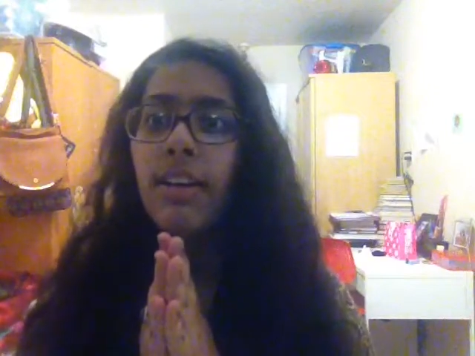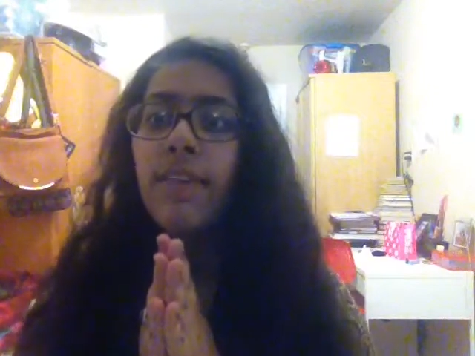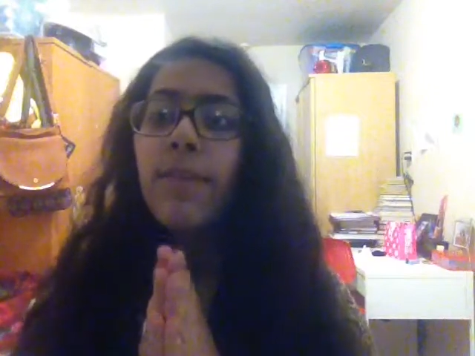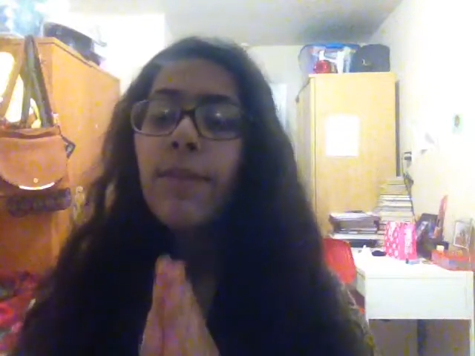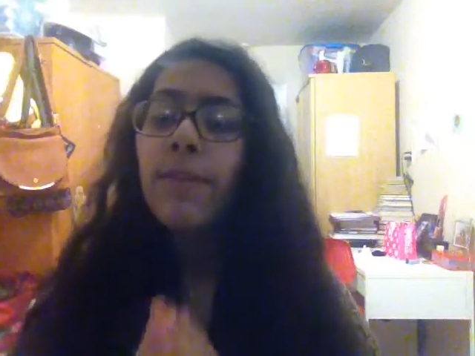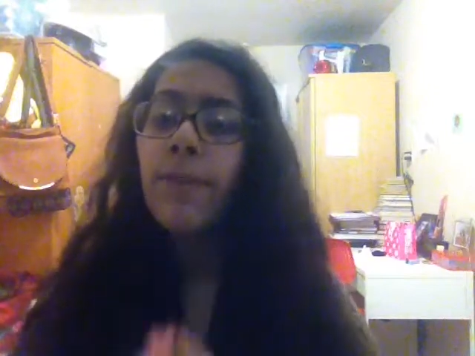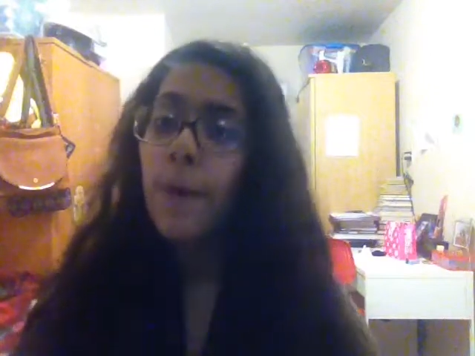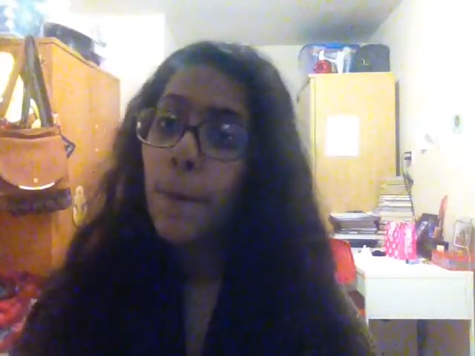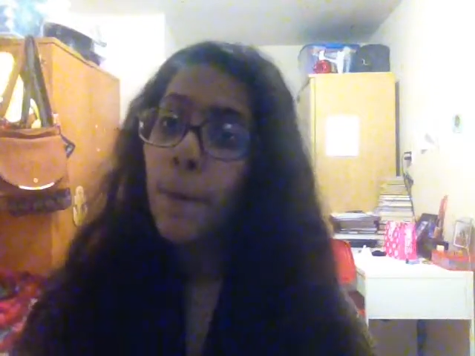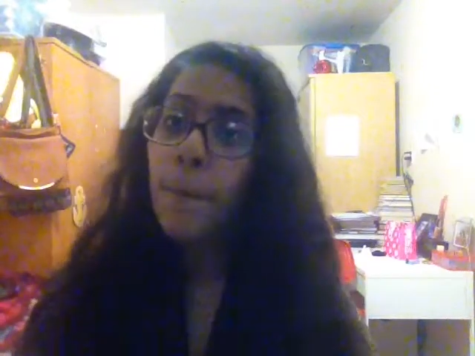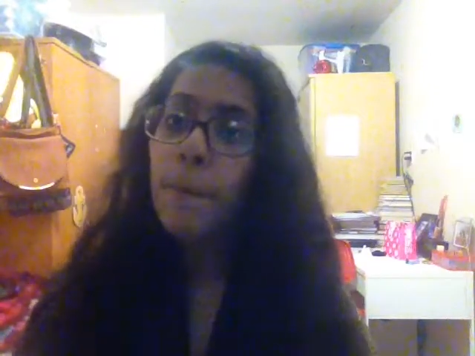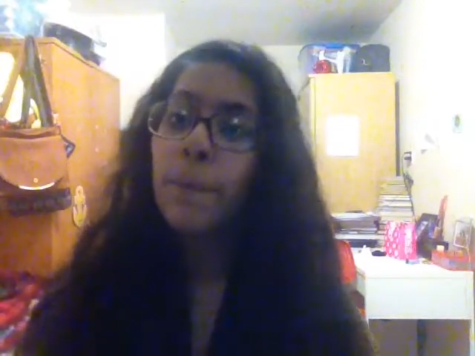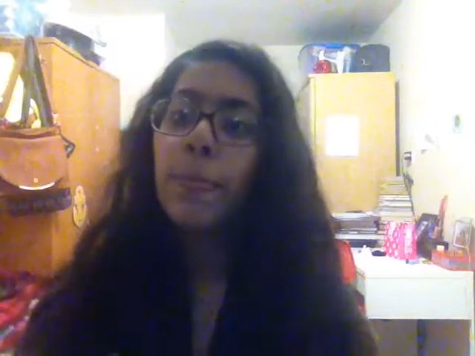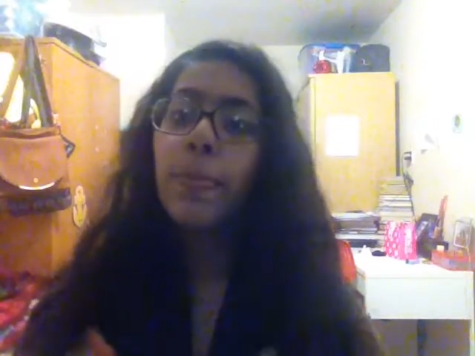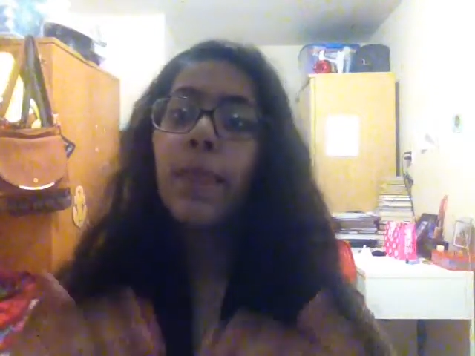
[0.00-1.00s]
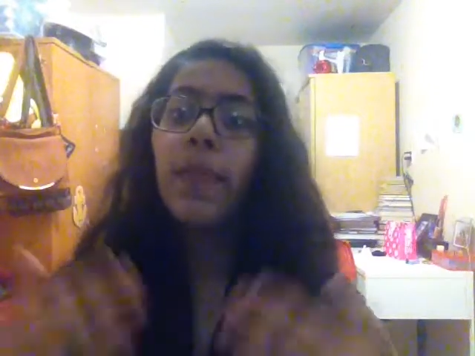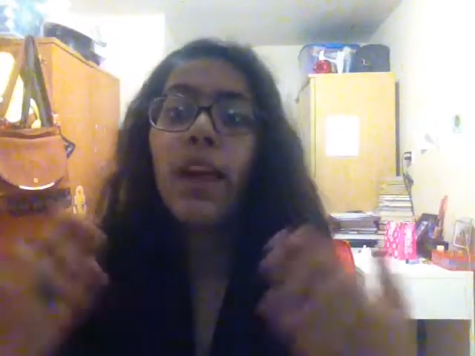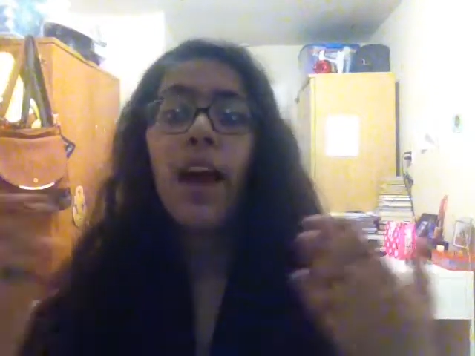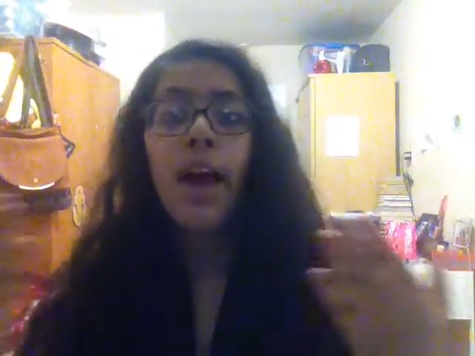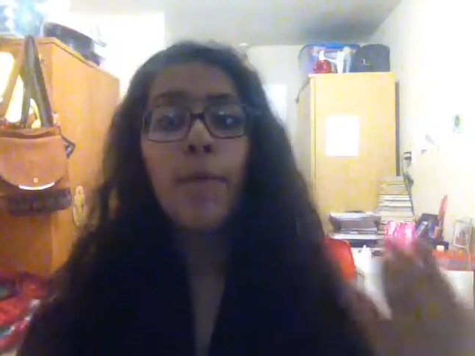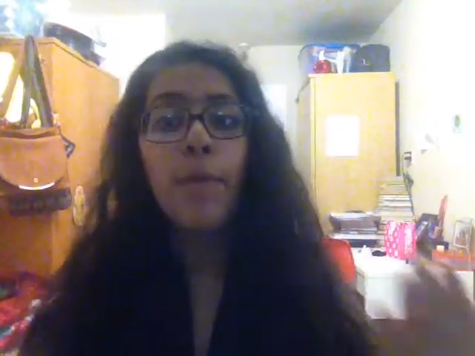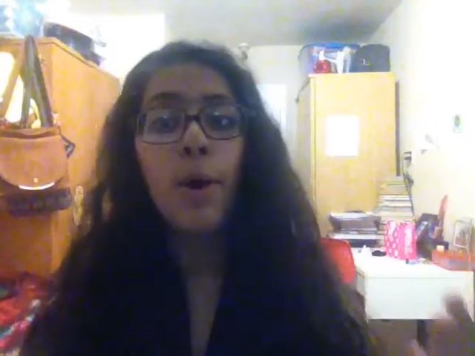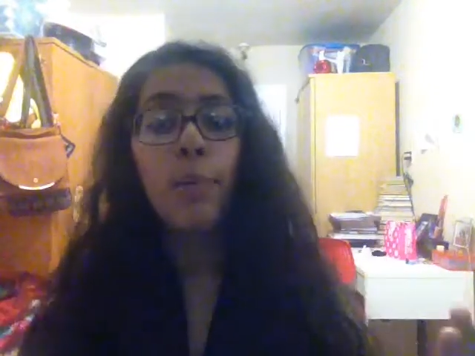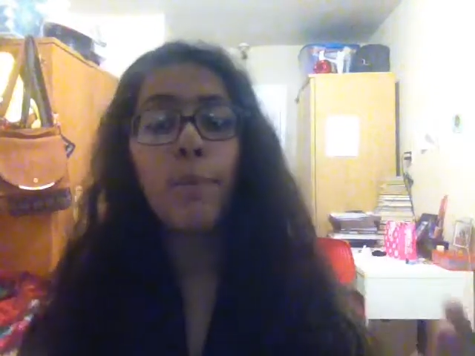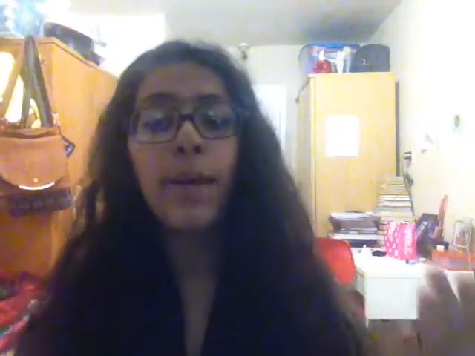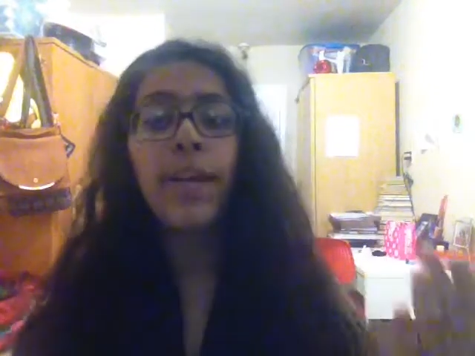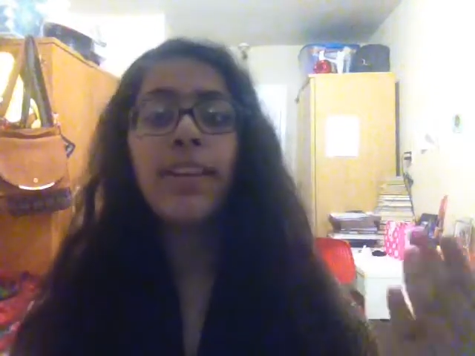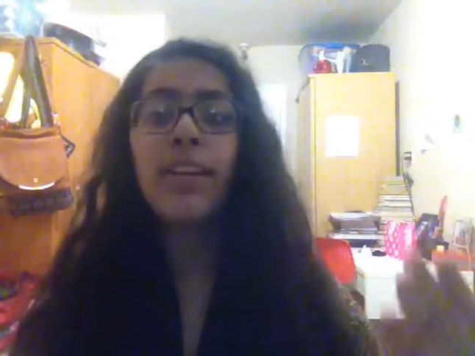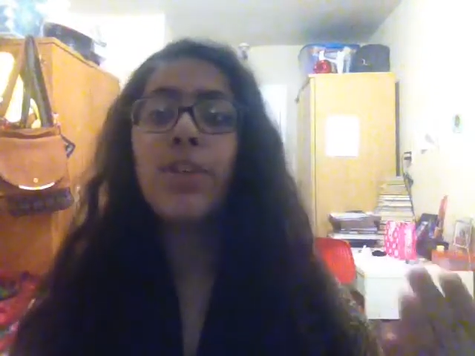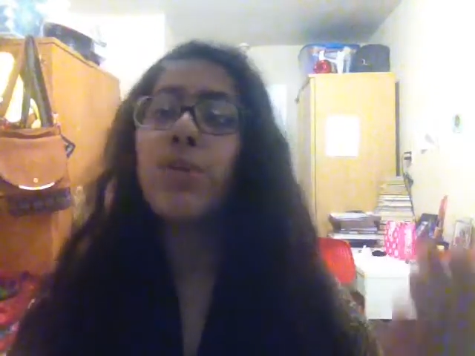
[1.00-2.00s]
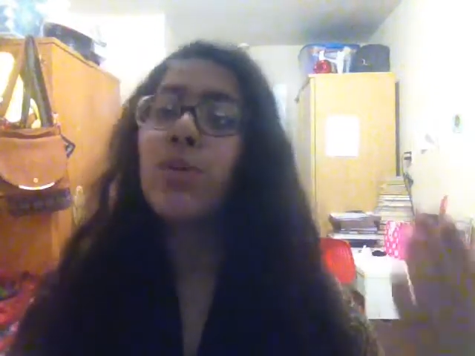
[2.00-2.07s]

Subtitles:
So, I'm hoping that